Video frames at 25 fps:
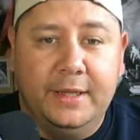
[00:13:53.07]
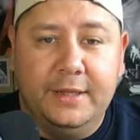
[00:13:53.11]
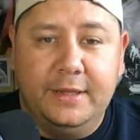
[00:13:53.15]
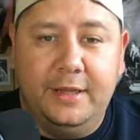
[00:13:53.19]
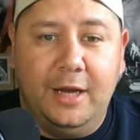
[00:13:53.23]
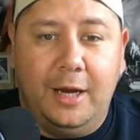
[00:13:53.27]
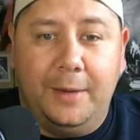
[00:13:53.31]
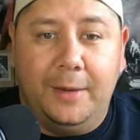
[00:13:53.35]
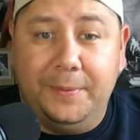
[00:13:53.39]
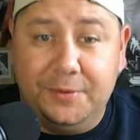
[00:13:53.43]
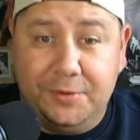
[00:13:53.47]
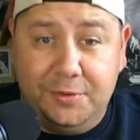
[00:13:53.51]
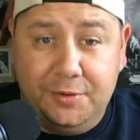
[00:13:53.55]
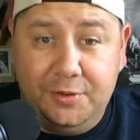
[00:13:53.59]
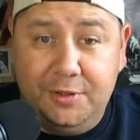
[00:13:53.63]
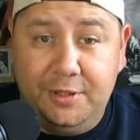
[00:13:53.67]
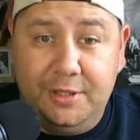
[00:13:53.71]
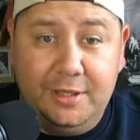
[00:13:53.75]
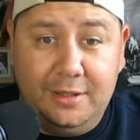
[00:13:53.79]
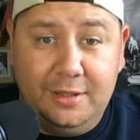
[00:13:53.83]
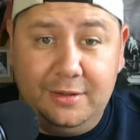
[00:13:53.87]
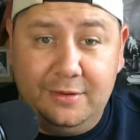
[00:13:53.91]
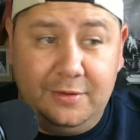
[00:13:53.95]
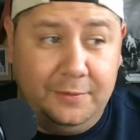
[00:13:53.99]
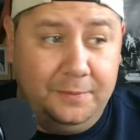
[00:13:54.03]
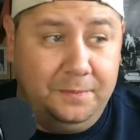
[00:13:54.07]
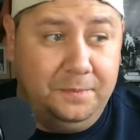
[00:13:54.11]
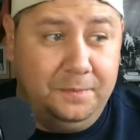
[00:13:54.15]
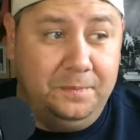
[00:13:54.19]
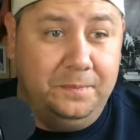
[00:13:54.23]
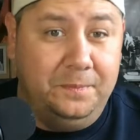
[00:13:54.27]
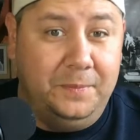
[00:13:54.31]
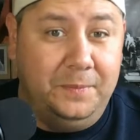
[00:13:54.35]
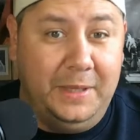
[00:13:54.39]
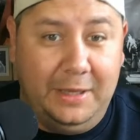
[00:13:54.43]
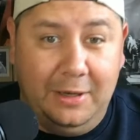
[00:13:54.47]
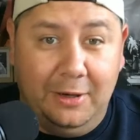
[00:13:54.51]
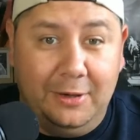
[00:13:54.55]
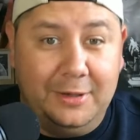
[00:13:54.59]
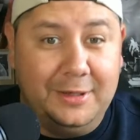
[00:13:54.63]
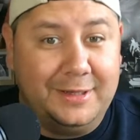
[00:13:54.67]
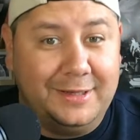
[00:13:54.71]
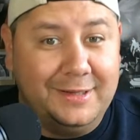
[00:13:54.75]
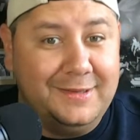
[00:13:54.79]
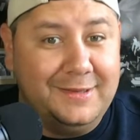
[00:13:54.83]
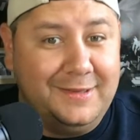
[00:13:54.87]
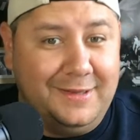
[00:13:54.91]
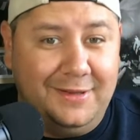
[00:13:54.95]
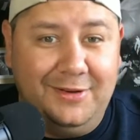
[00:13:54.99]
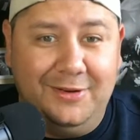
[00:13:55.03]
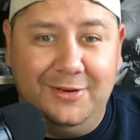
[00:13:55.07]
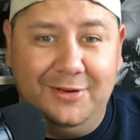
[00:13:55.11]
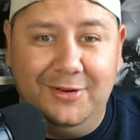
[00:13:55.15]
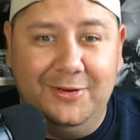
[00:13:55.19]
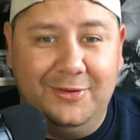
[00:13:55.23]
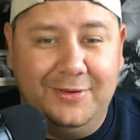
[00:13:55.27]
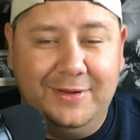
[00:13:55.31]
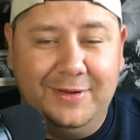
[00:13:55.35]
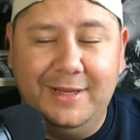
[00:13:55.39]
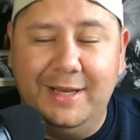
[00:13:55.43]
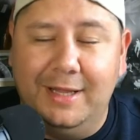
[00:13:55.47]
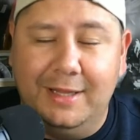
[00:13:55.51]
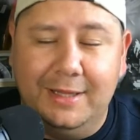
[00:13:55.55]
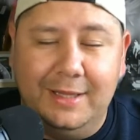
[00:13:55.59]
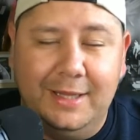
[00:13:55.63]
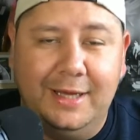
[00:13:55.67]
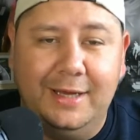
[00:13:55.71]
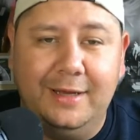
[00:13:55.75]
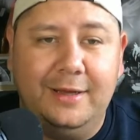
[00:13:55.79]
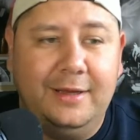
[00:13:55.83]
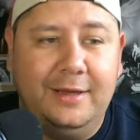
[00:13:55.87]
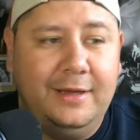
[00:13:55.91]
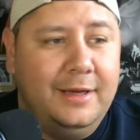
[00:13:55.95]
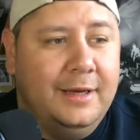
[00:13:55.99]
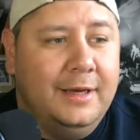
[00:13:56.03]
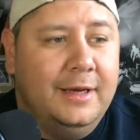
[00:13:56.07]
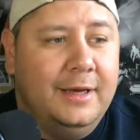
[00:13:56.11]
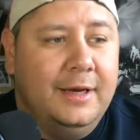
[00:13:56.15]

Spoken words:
the opportunity to be on a contender in LA.